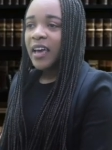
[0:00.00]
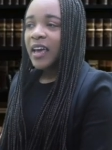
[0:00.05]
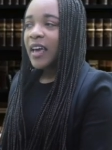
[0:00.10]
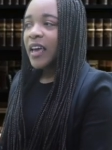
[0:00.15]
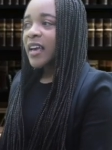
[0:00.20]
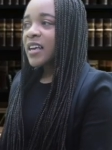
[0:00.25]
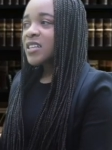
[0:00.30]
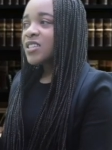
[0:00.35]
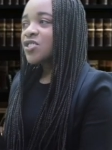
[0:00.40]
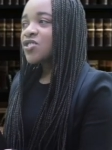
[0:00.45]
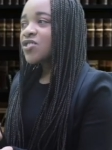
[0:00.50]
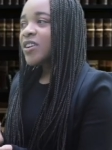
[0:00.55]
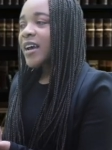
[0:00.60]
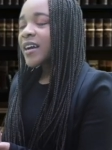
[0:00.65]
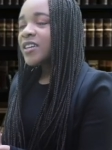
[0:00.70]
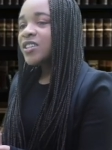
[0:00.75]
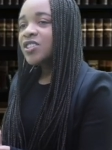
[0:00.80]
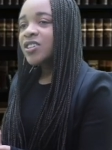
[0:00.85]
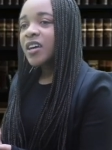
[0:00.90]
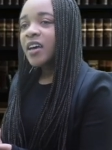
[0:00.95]
a
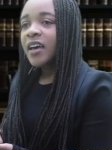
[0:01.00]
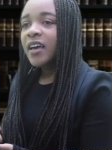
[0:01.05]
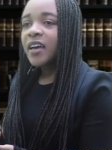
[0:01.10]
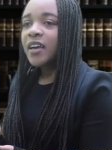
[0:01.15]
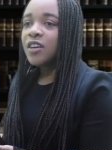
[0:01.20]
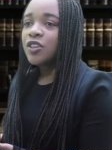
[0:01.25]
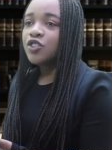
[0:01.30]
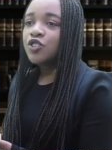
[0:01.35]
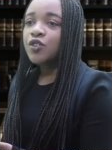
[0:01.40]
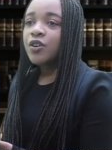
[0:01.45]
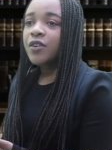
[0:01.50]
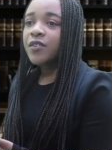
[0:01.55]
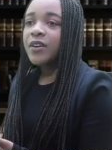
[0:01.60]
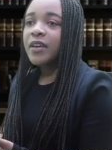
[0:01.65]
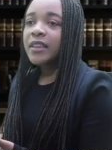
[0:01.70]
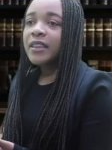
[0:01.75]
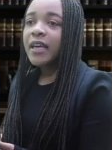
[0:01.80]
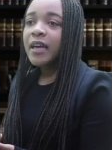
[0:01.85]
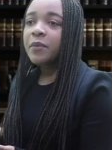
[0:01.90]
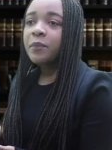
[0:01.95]
structure ensuring
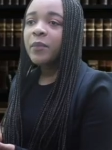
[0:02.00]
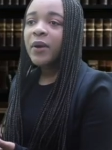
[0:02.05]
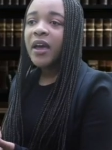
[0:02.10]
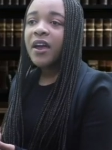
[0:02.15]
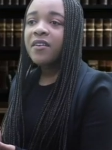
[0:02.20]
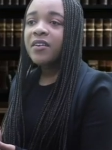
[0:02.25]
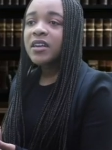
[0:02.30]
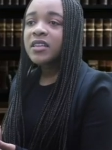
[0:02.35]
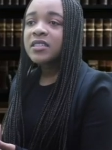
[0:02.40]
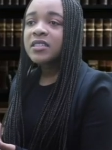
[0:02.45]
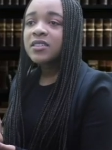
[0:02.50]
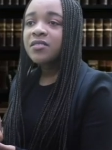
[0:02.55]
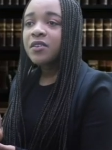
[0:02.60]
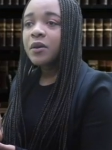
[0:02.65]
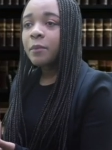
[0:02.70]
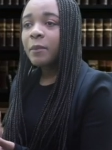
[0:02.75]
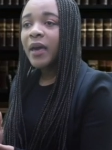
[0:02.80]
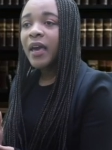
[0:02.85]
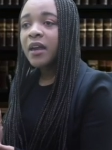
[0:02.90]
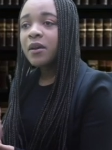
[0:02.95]
that parents
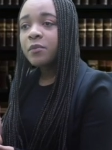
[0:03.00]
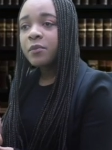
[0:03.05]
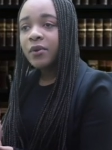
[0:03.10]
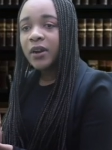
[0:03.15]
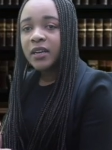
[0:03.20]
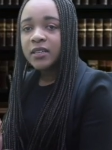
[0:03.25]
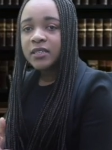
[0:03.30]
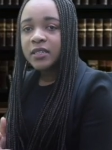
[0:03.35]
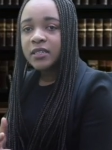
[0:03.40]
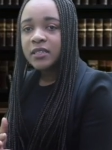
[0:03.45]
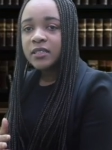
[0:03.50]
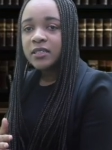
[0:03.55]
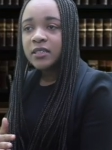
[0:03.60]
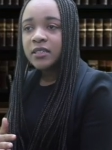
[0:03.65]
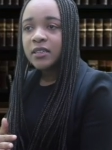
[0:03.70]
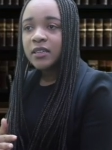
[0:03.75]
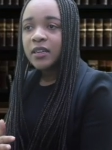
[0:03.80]
remain present